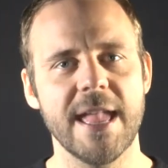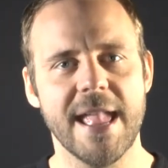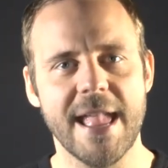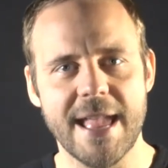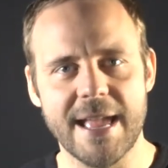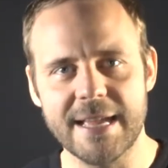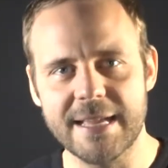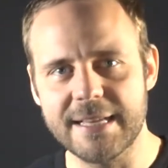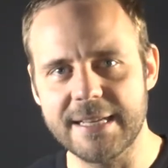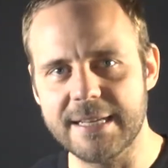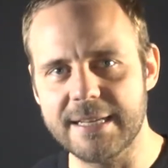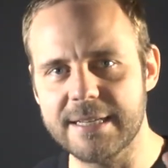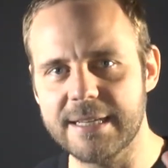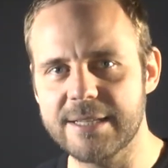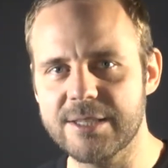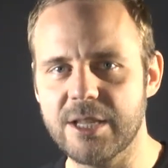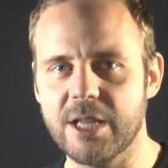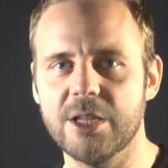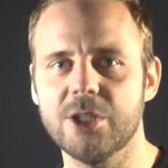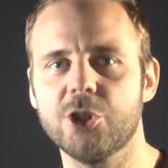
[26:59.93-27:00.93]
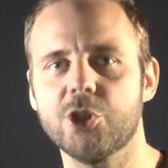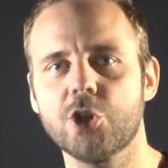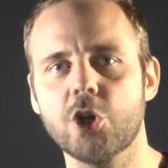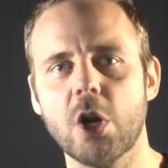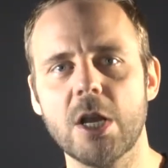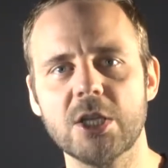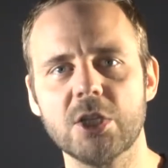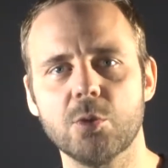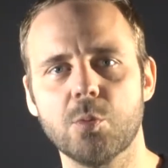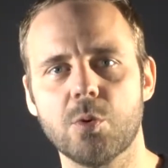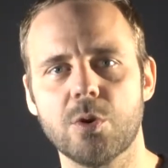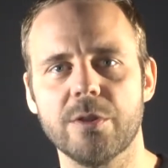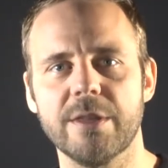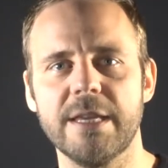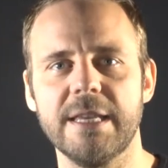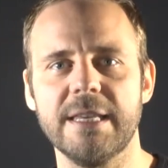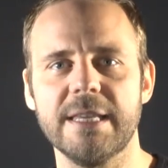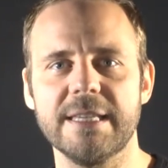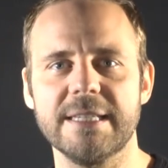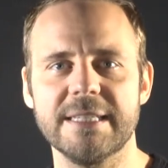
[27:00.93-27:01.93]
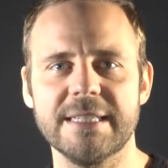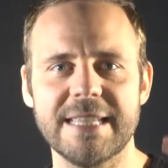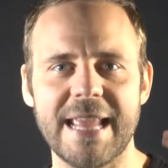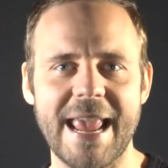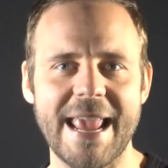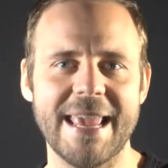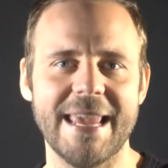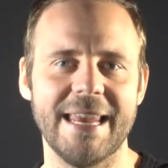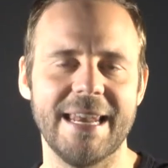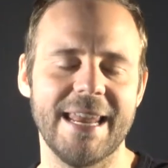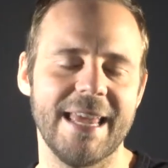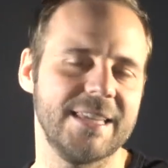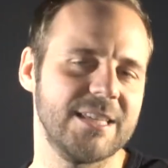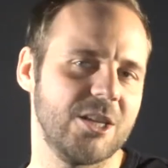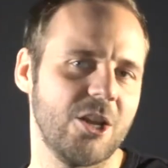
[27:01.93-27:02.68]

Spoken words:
and its untrustworthiness taken as an